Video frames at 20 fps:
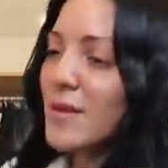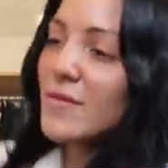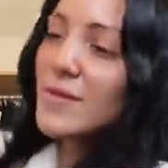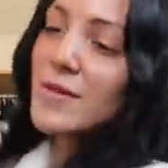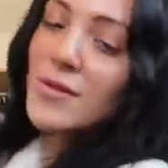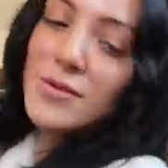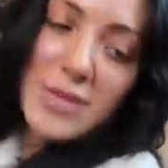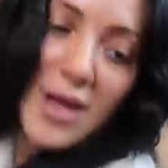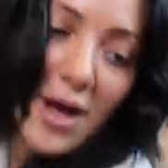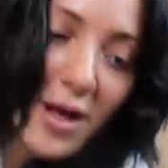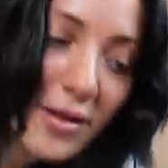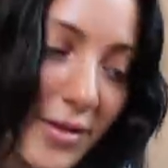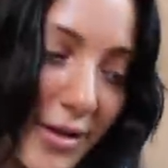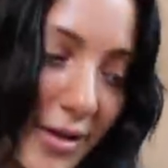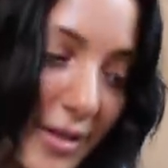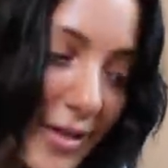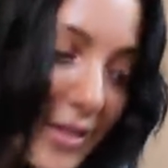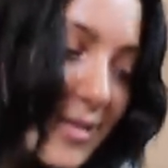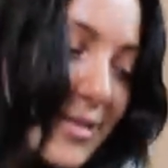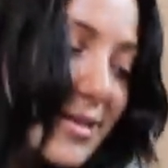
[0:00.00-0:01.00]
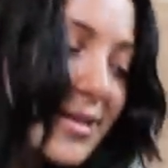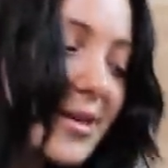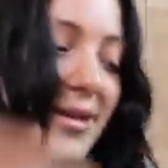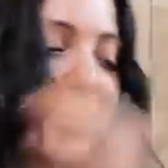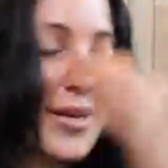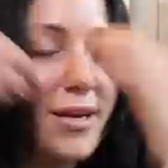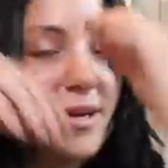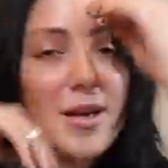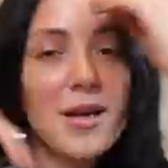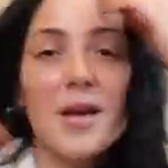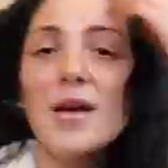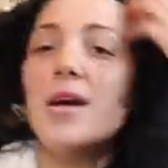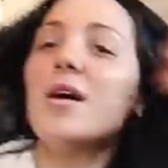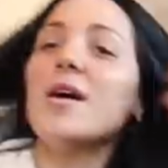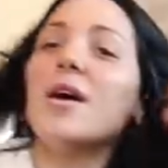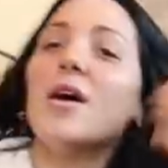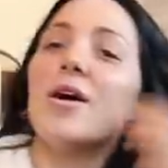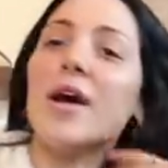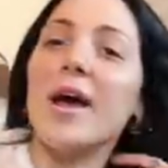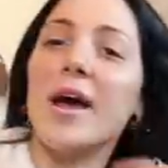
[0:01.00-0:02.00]
loving those colors.
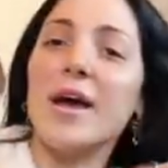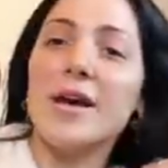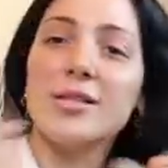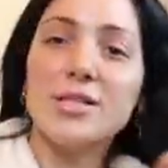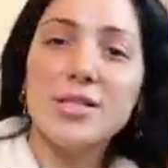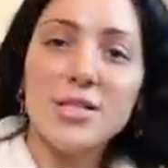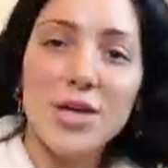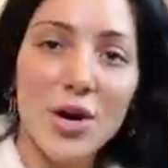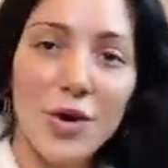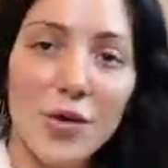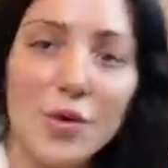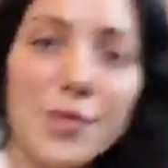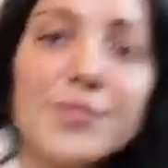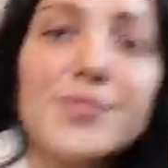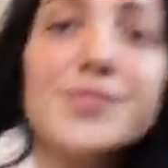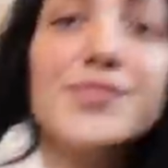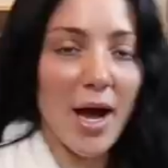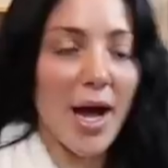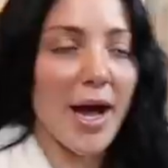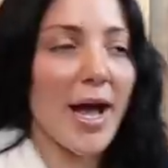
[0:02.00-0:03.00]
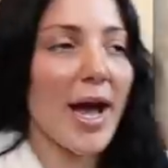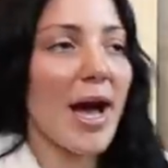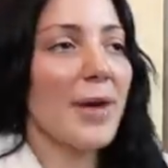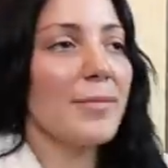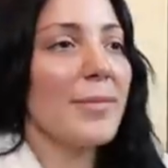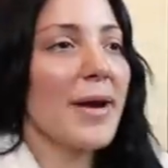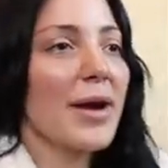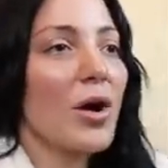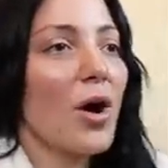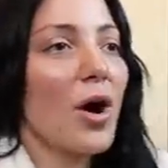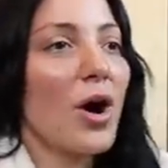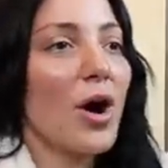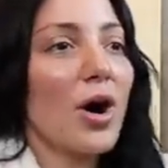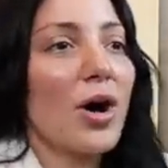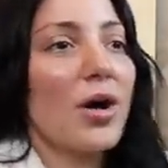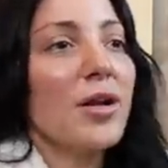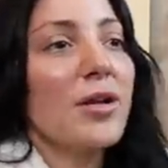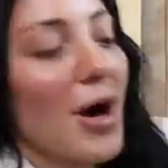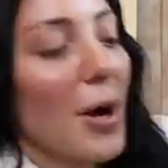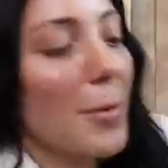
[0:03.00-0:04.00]
Okay, so I had my
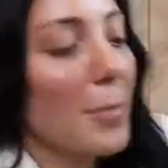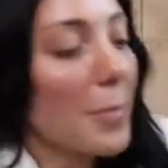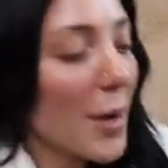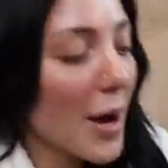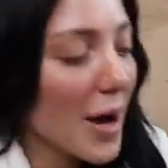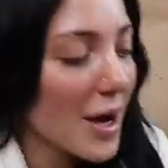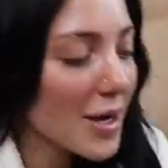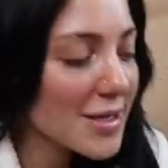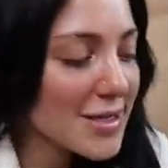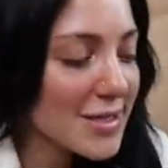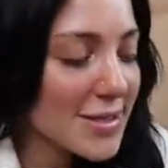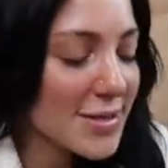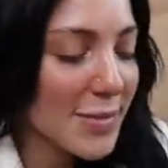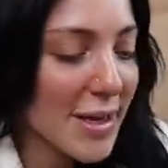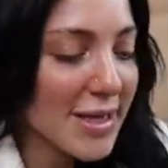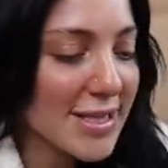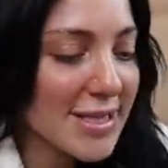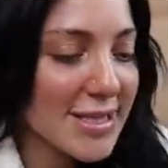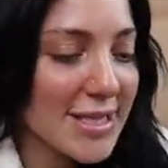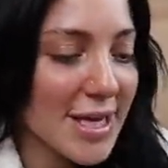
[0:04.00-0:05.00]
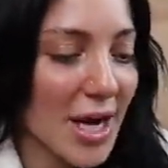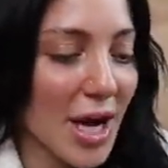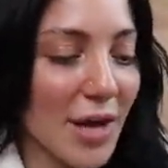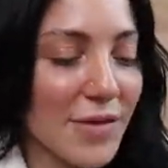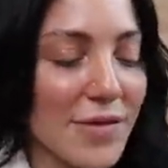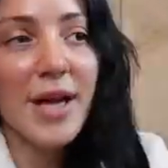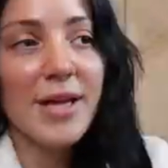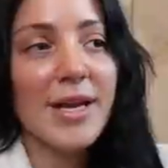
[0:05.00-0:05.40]
call, unboxed my stuff.